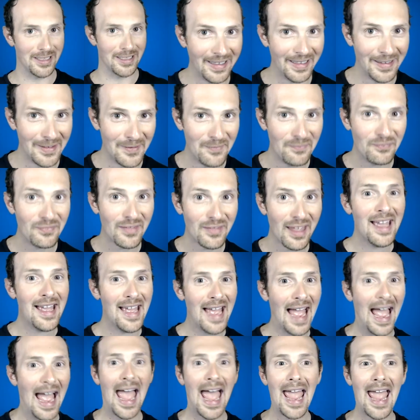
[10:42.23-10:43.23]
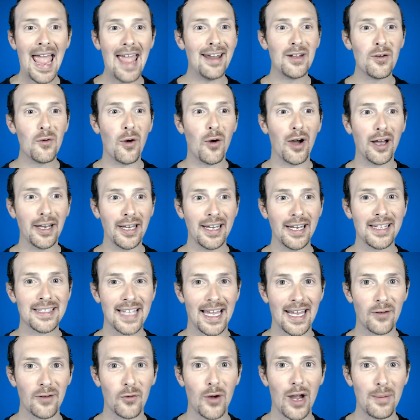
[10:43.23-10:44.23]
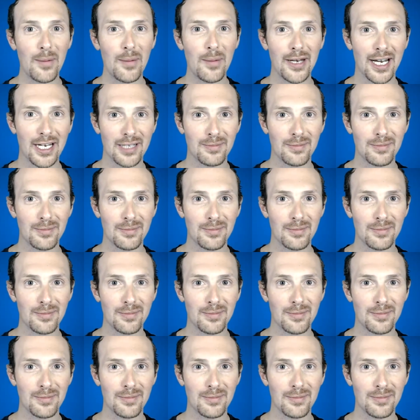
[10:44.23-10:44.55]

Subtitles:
Anyone that has done